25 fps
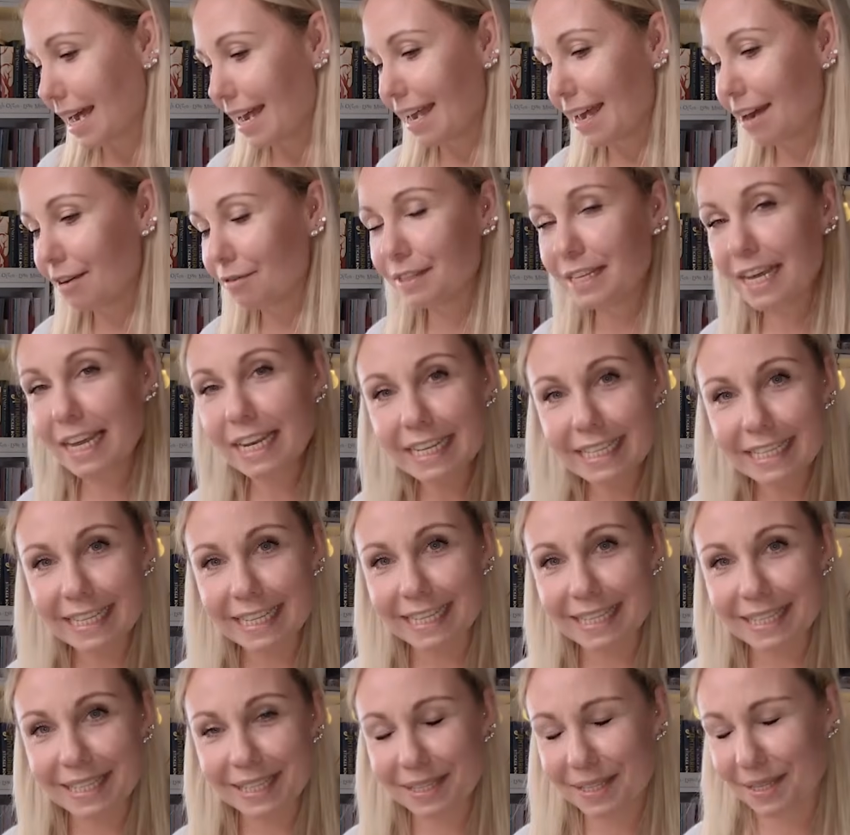I have tennis
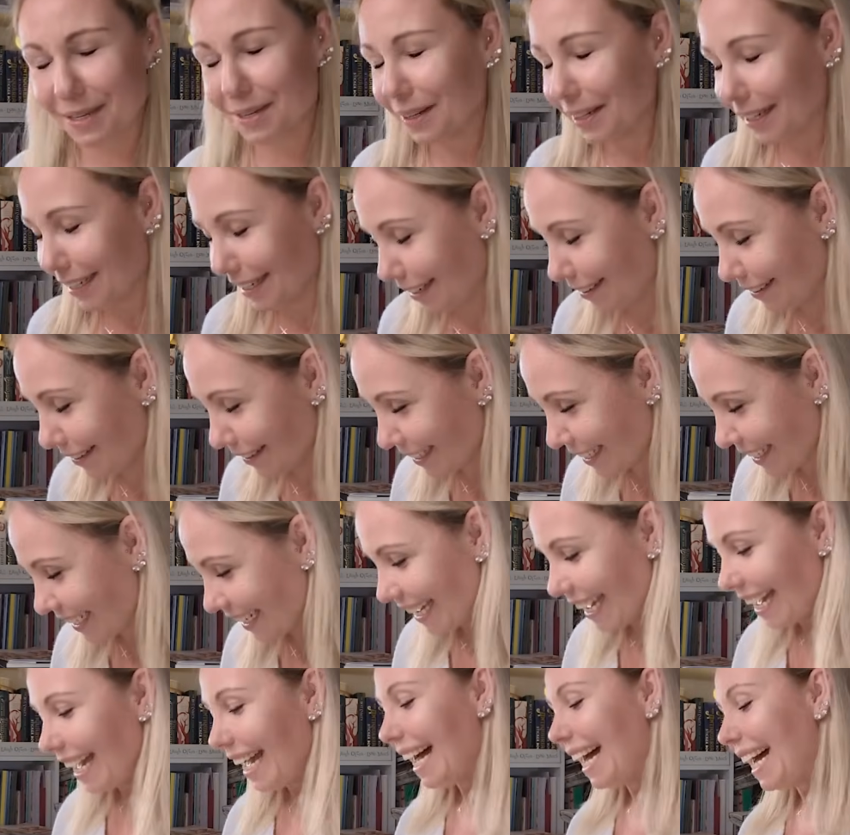at 6 o'clock.
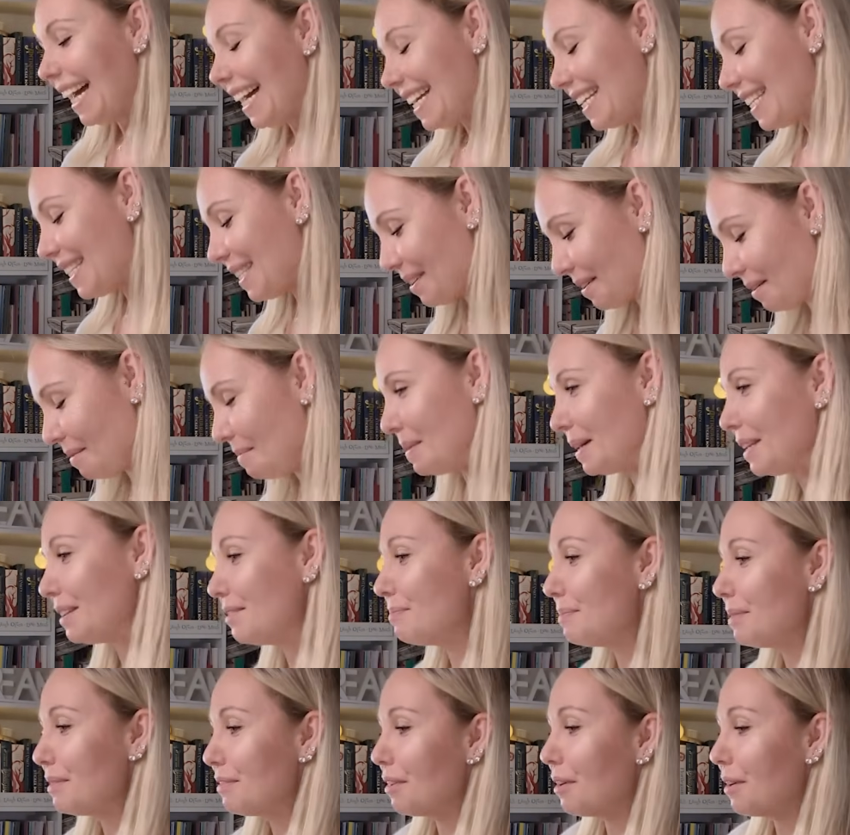So,
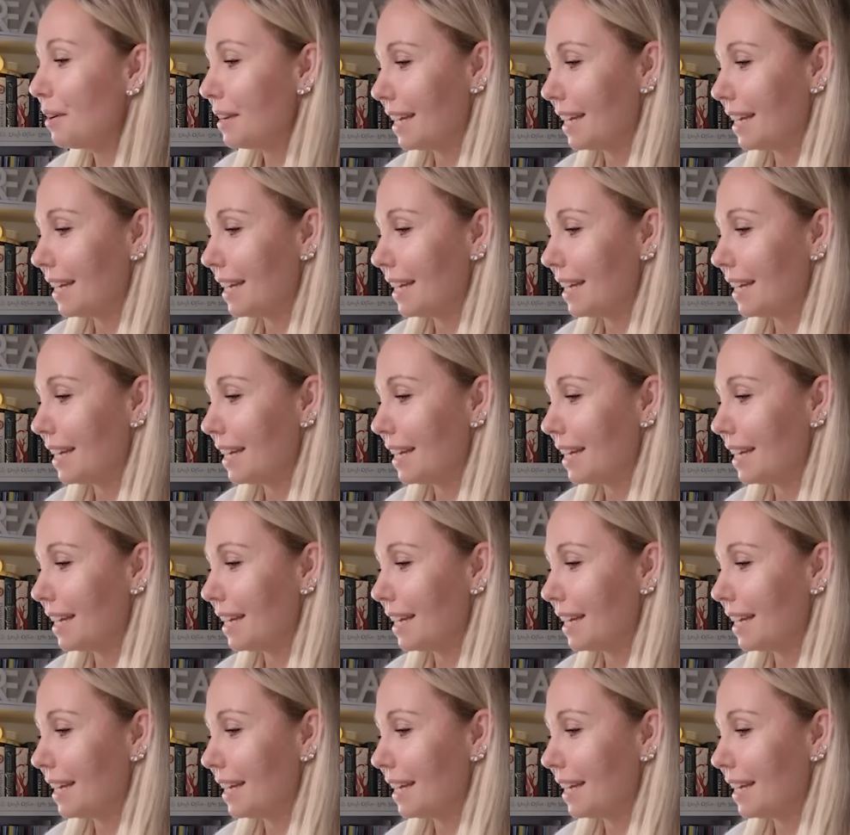but before